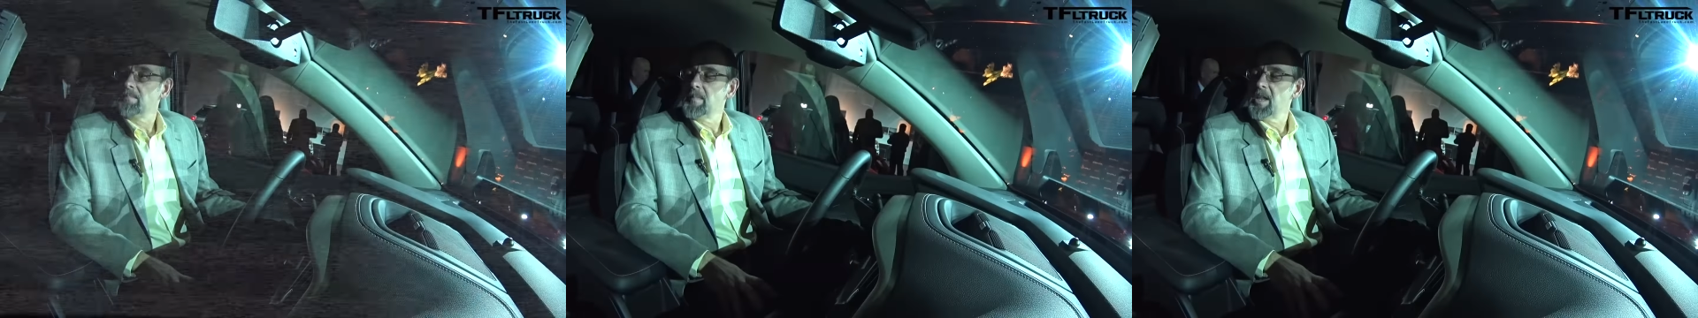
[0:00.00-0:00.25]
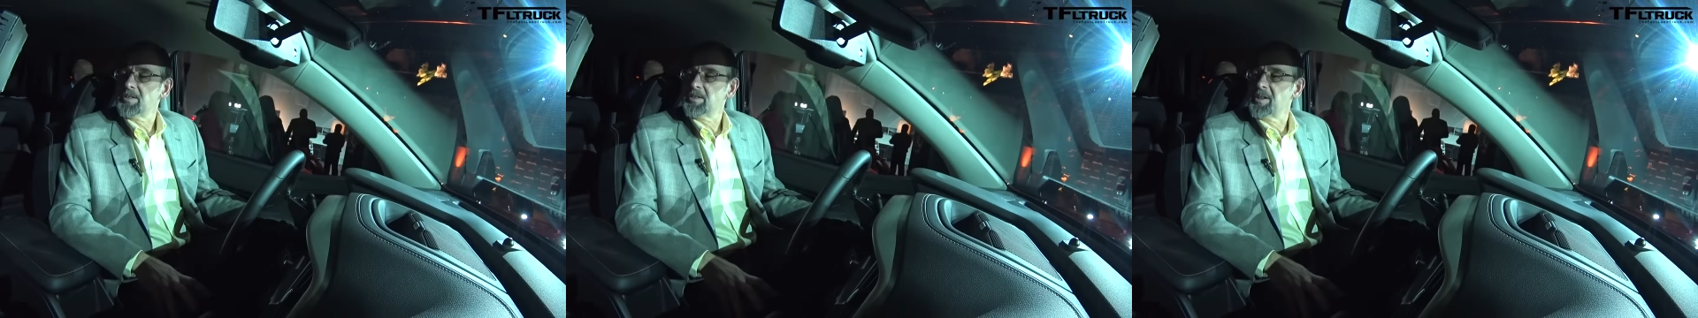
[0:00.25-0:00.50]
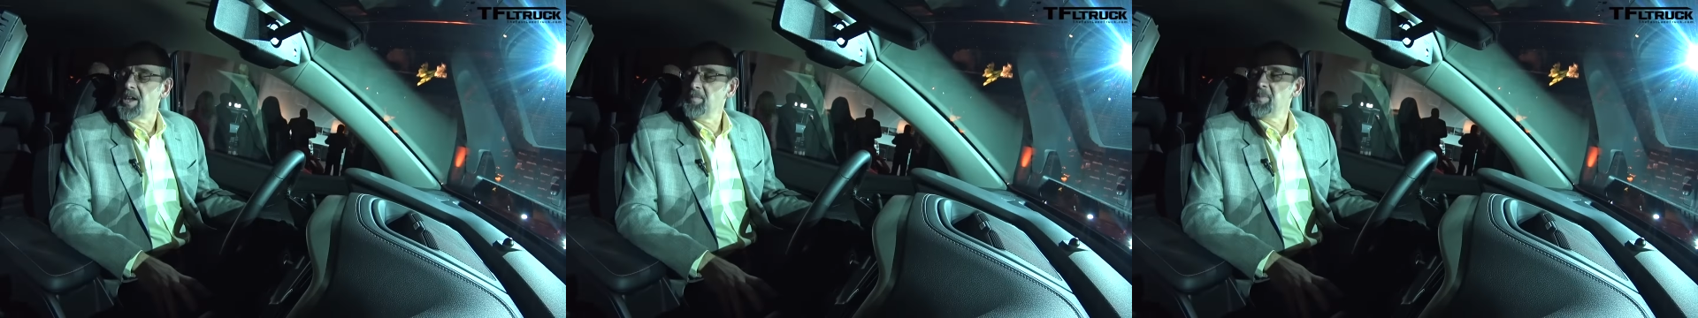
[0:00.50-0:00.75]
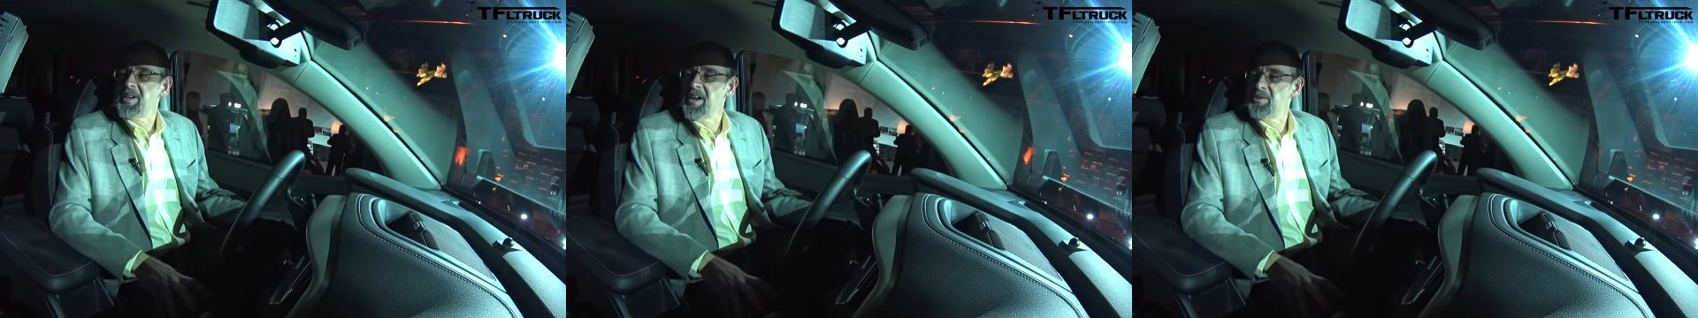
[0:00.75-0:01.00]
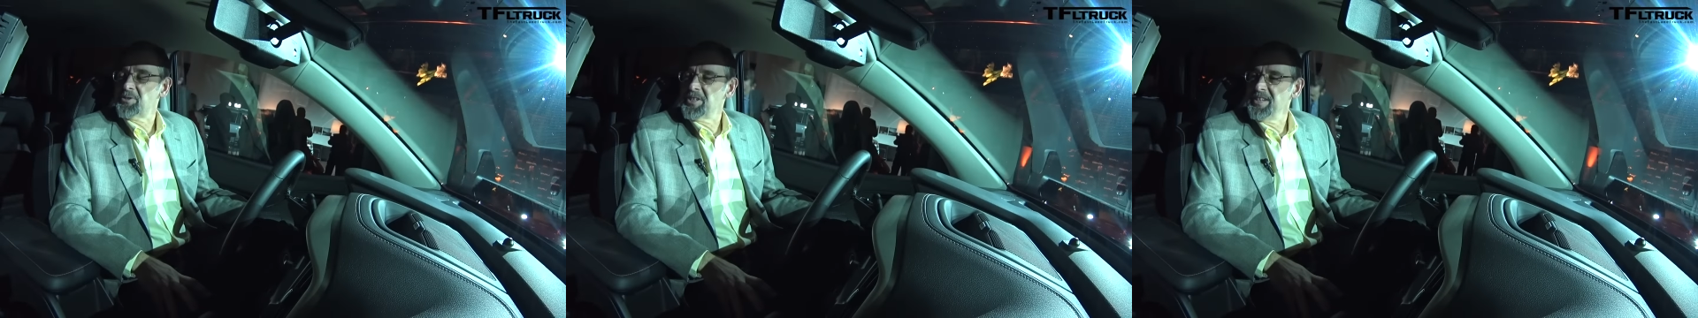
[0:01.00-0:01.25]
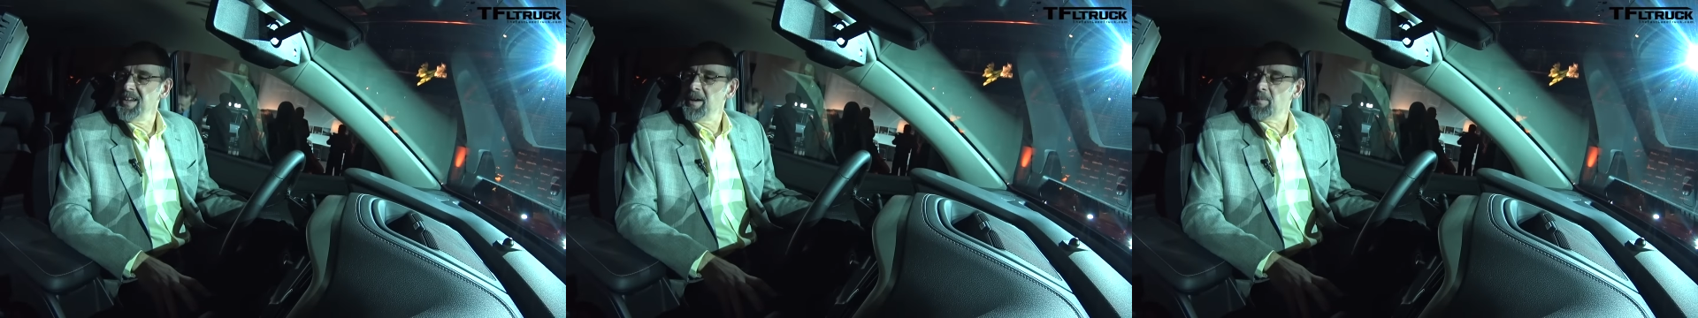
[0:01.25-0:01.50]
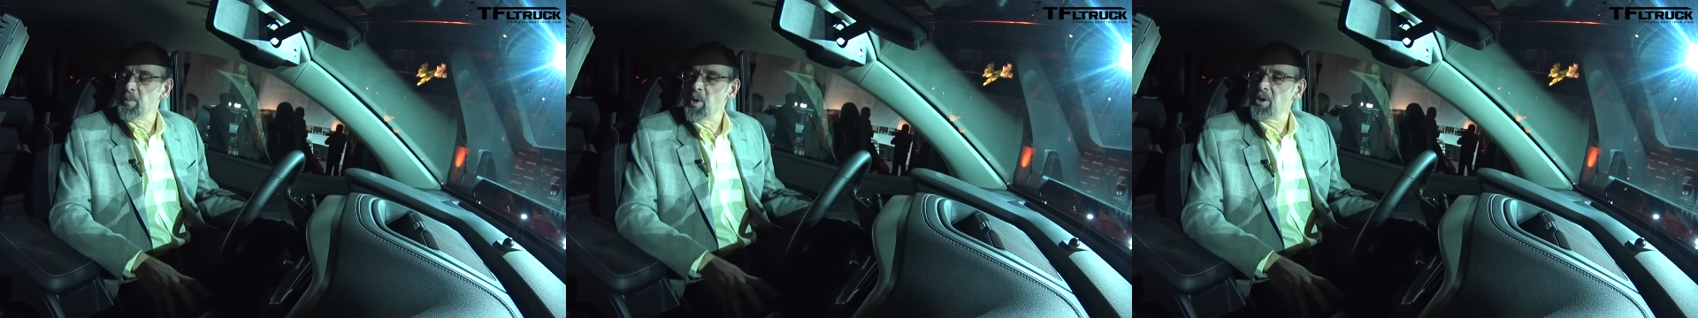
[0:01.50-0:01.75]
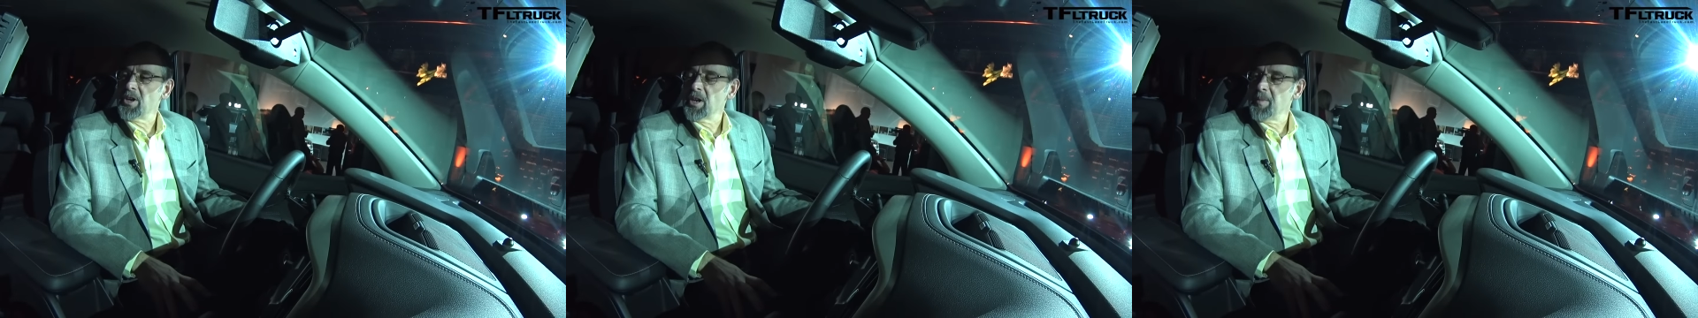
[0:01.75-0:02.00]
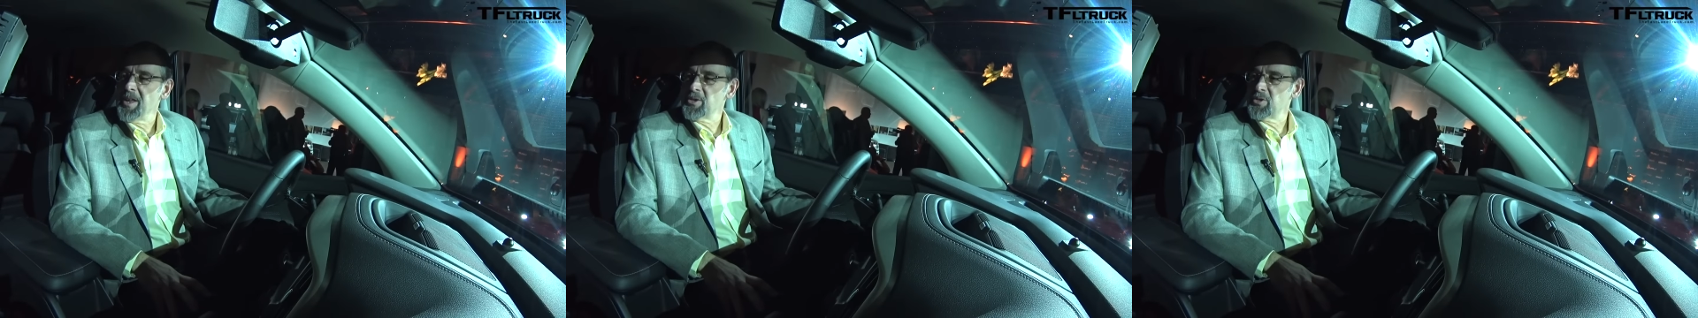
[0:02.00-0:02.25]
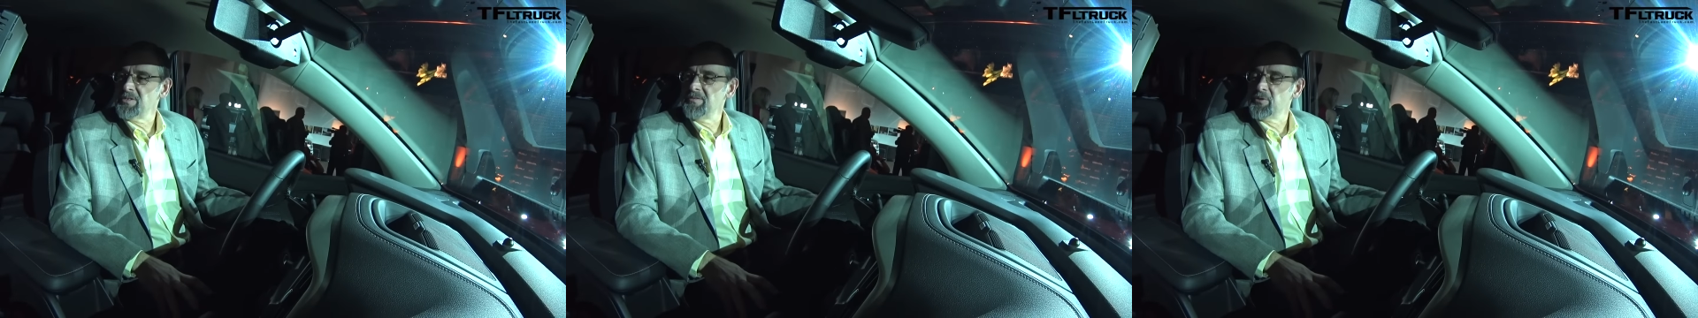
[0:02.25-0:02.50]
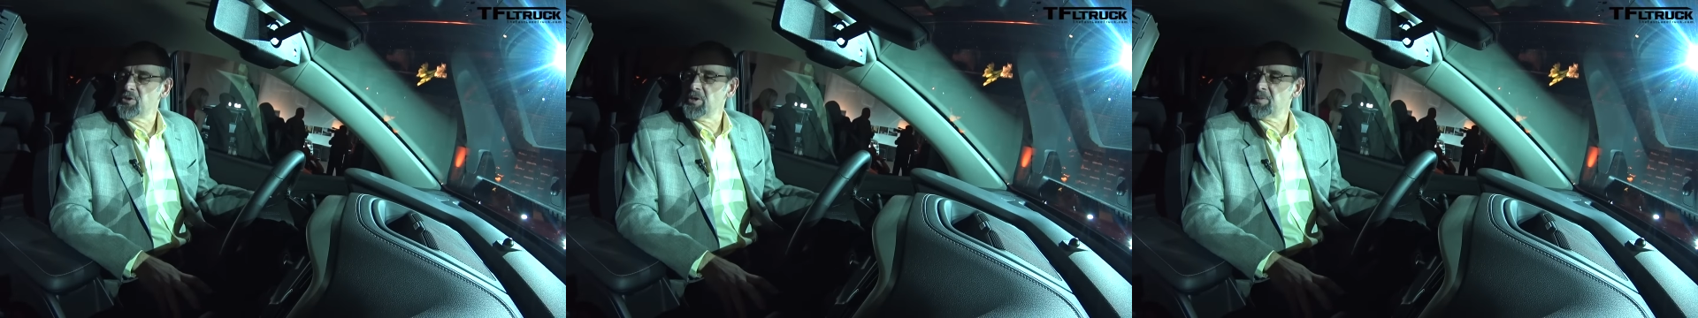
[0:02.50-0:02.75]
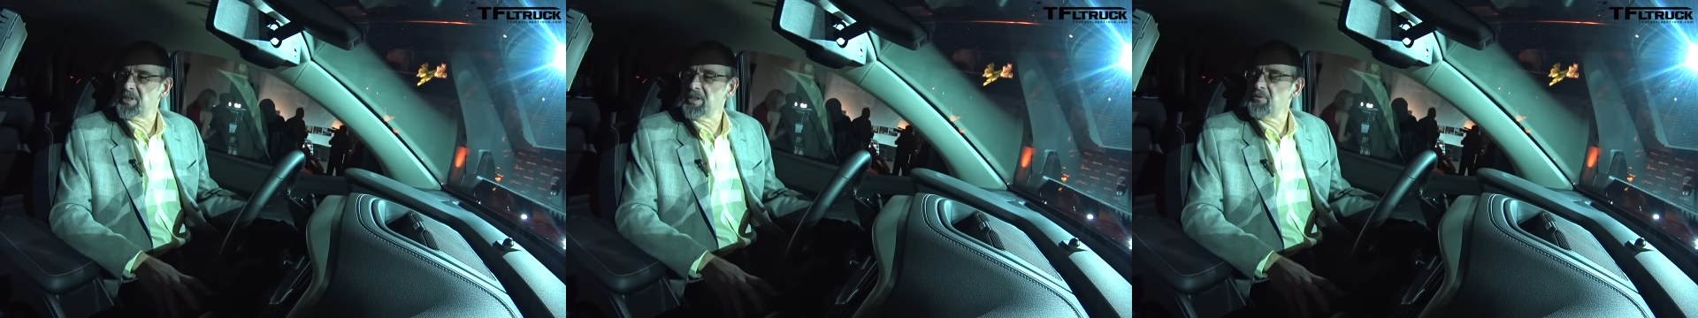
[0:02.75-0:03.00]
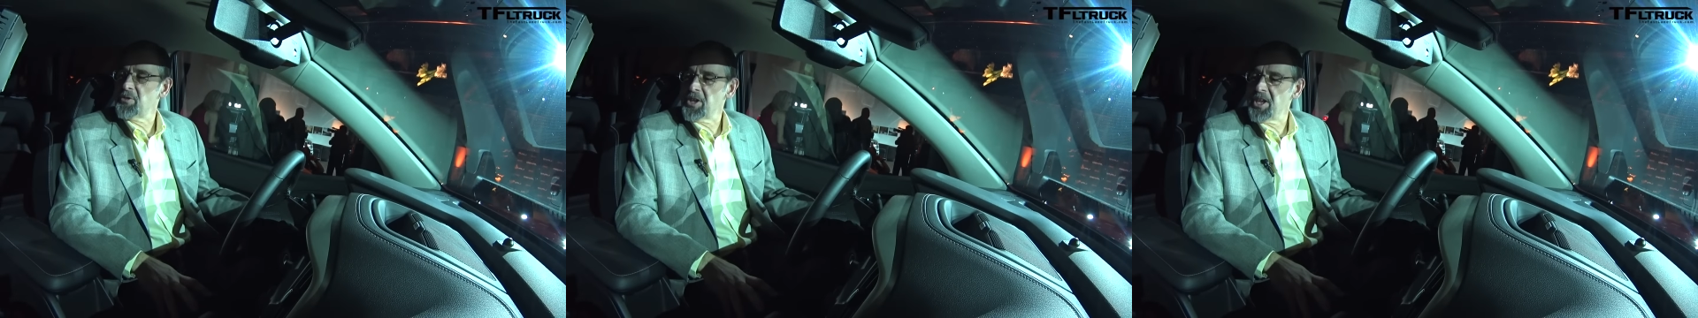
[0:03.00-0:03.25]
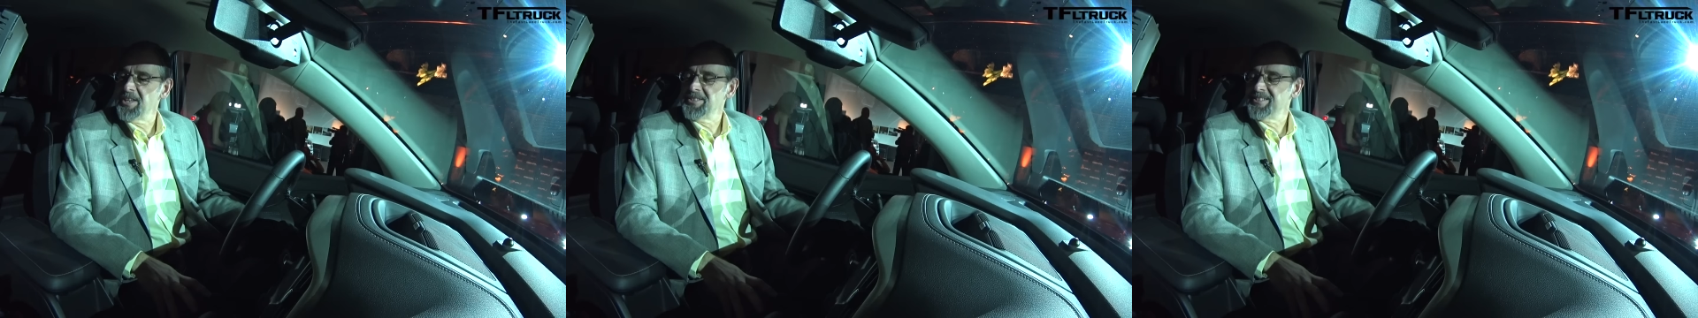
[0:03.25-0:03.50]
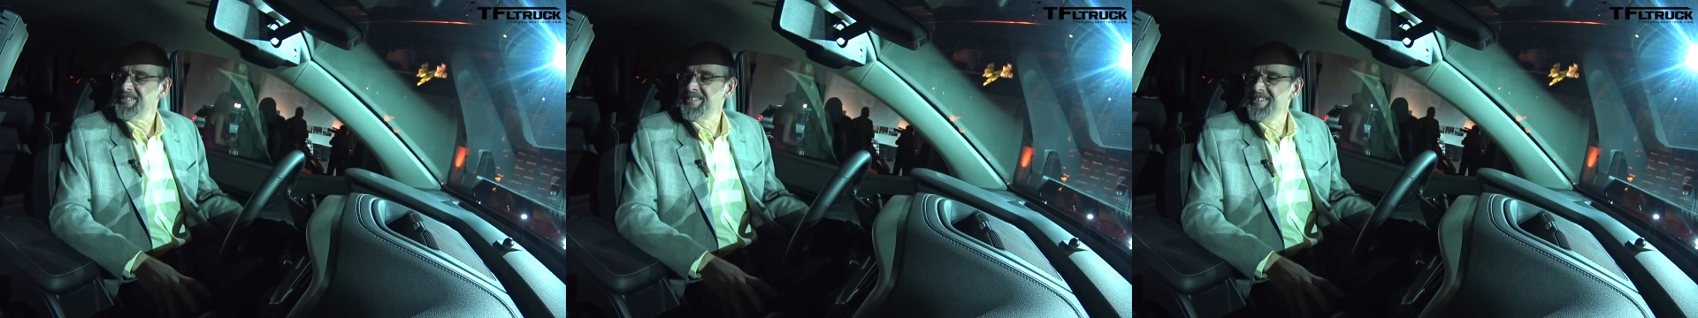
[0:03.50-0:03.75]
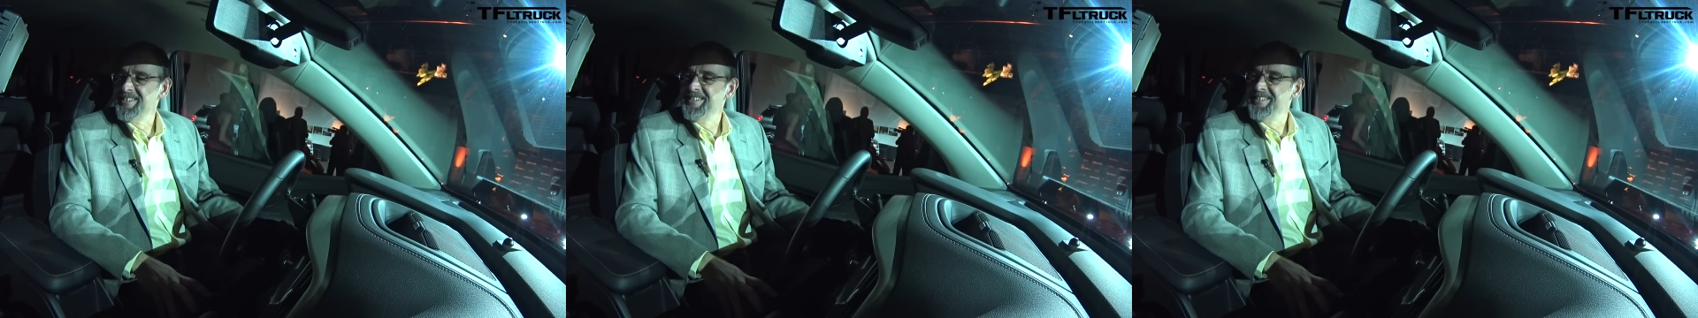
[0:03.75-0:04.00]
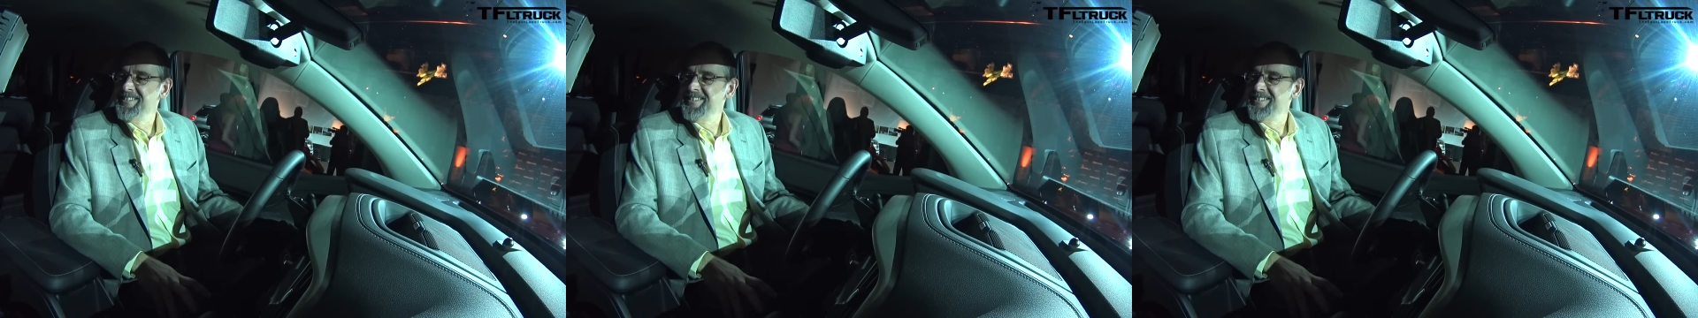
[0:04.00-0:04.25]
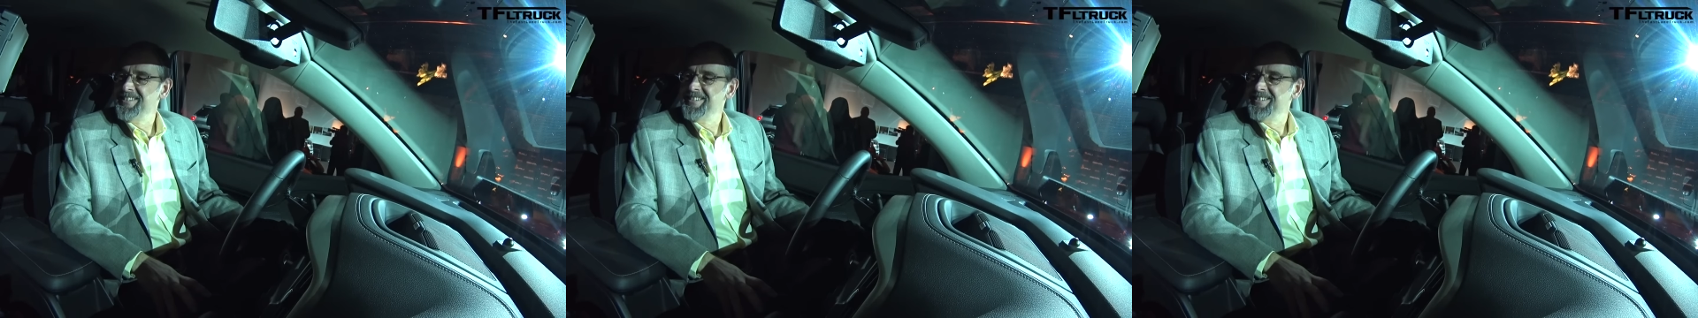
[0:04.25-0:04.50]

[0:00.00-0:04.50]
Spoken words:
Nobody's mouth can be seen.